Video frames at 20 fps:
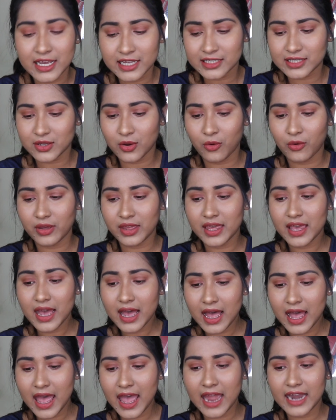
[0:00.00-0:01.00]
So
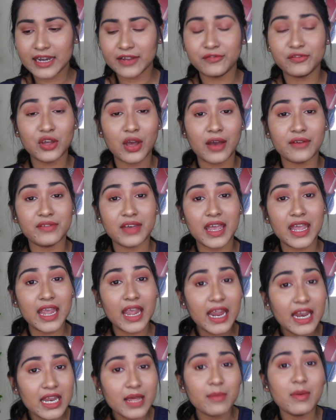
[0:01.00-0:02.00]
yeah, and if you have
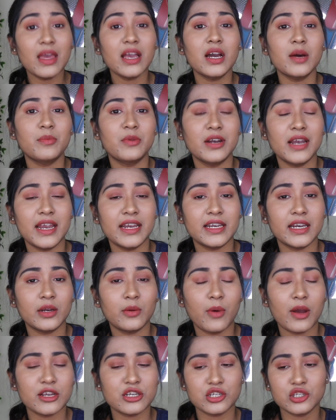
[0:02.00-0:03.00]
any makeup related
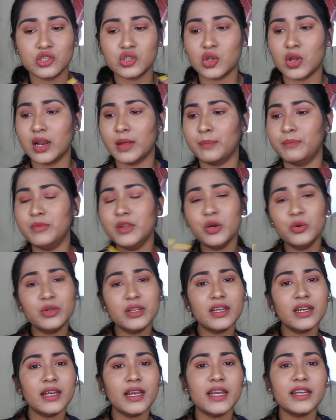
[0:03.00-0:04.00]
questions, or like
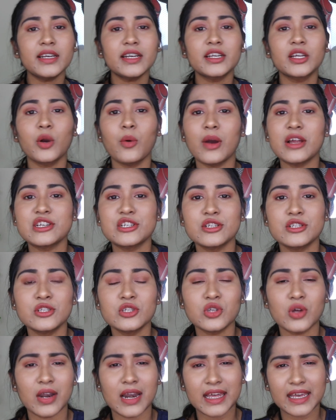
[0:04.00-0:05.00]
beauty related
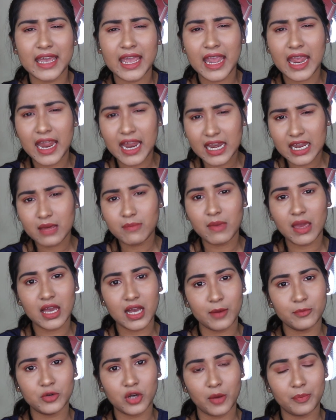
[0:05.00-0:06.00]
questions, or like any
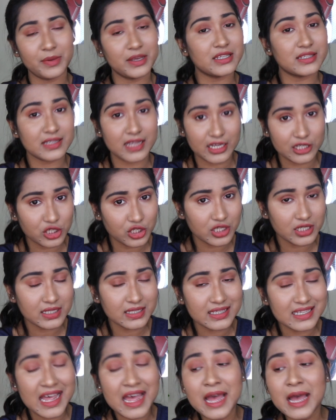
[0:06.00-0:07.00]
makeup topic
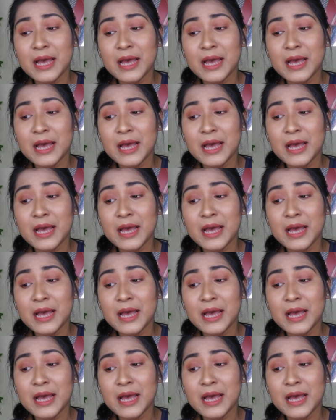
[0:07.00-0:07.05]
suggestions,